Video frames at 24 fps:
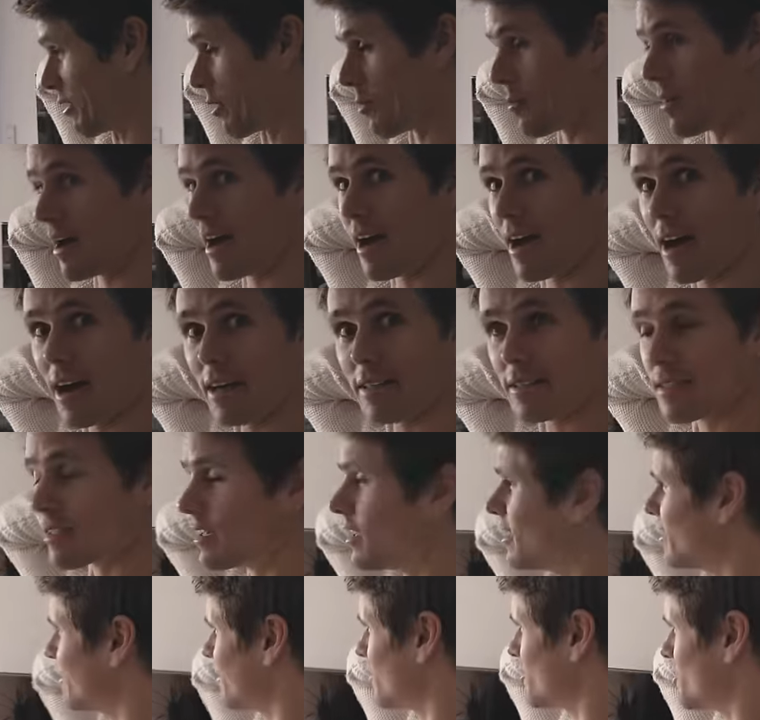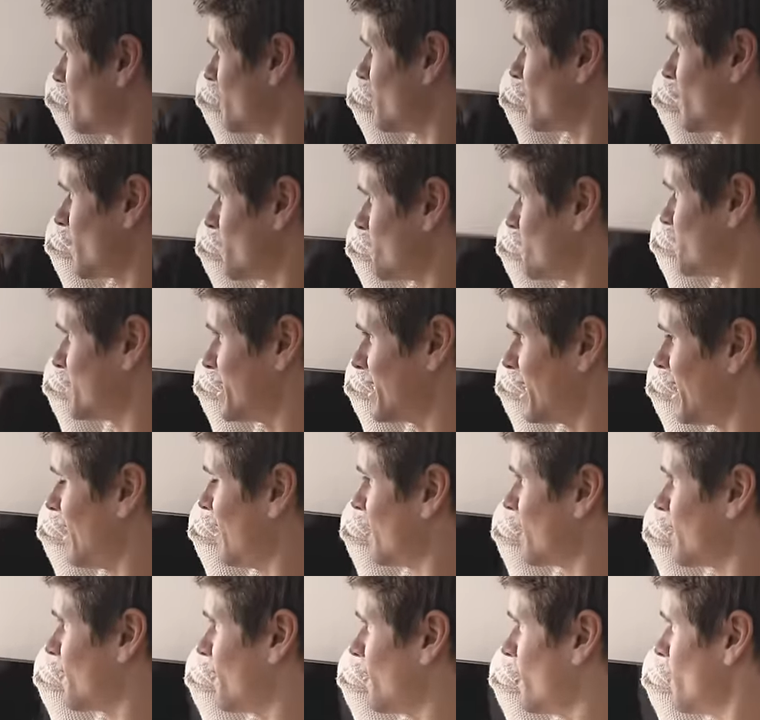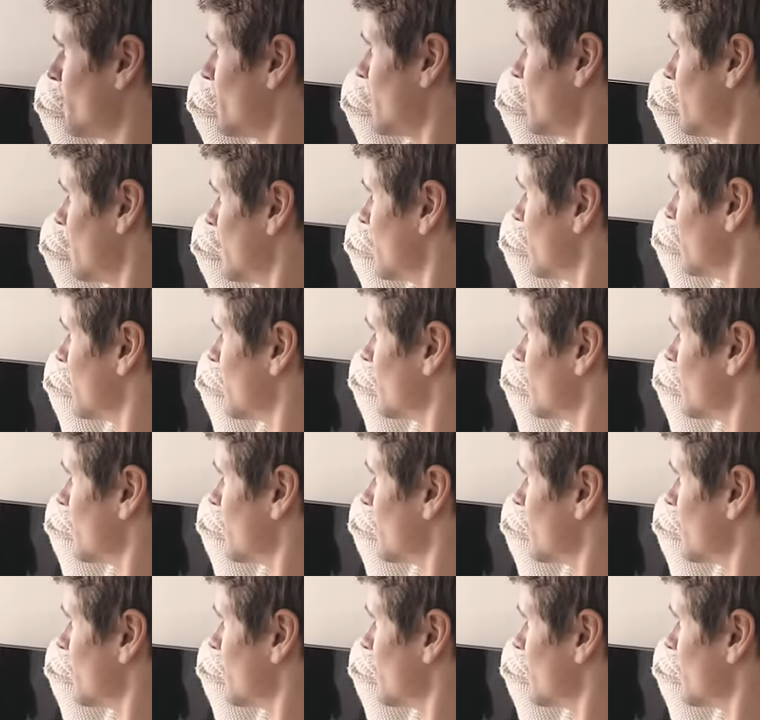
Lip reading: down on my ass. Did you see it or film it?